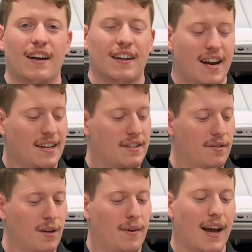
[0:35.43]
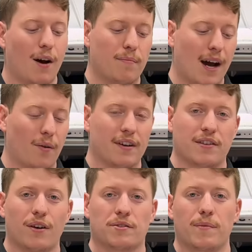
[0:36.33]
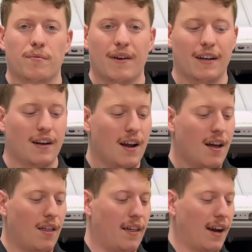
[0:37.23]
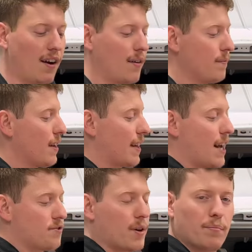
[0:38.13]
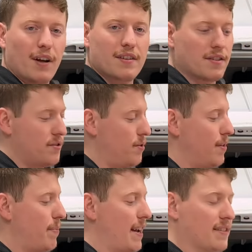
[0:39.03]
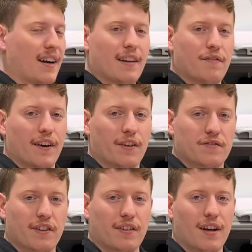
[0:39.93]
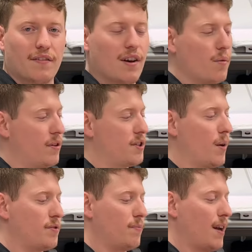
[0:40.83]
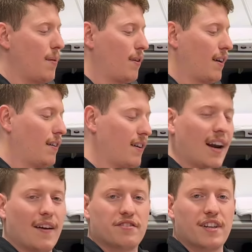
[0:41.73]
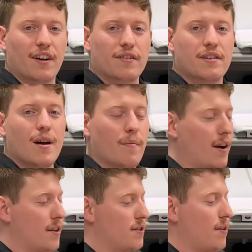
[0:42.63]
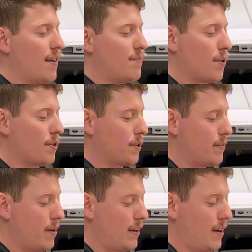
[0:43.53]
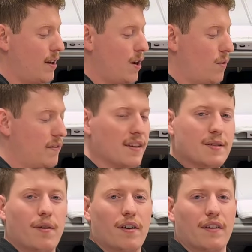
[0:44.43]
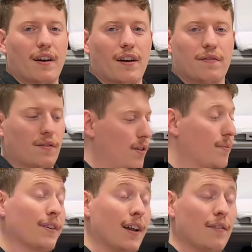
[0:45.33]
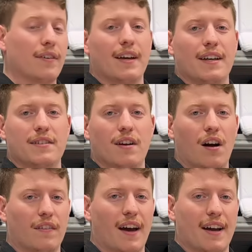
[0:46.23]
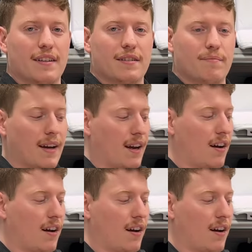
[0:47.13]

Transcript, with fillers: Next is gonna be how Bauer has also implemented their Catch Grip Plus to the baseline of the fingers for the glove, which helps you be able to not have stingers, but also have more durability when this part of the cuff or glove is on the ice making